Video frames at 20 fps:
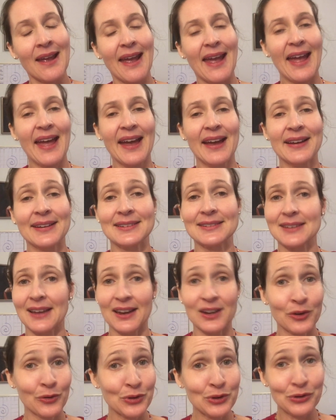And
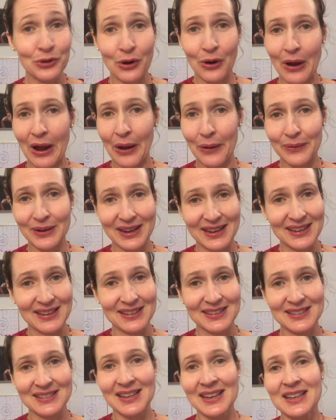I know you know how it
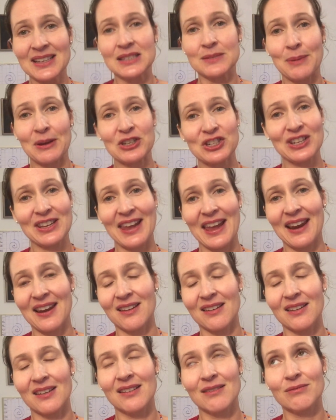is, especially
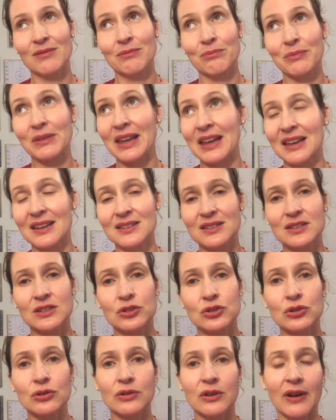getting kids
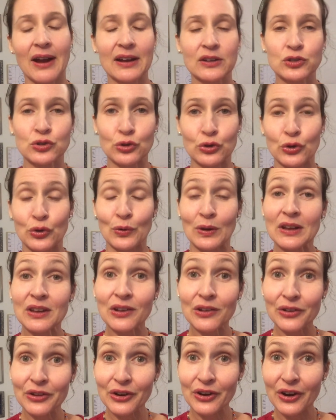to their
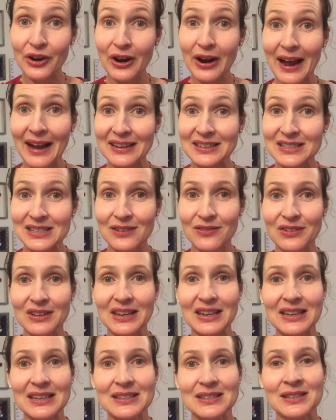extracurricular
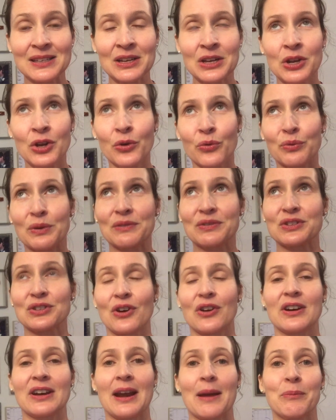activities. We've
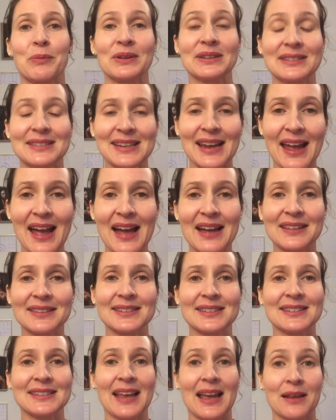started up with dance
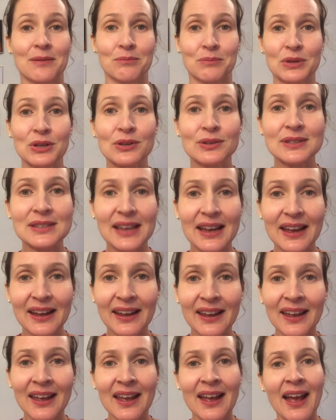and
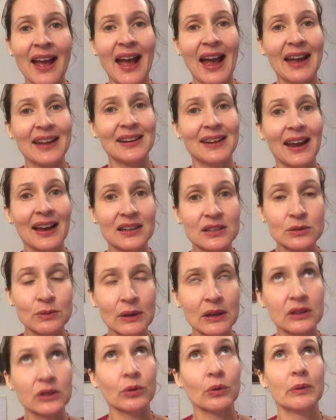music, and next
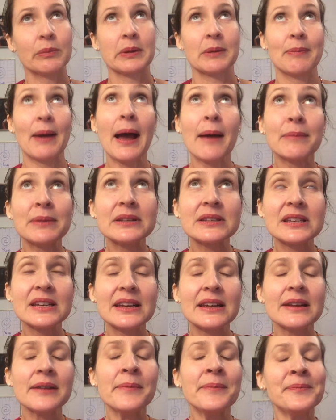week there will be
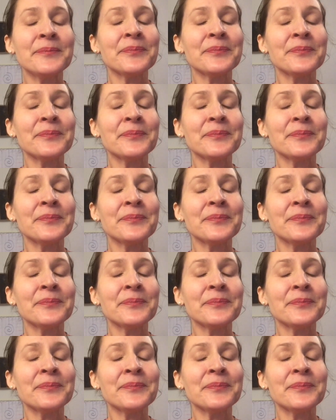badminton.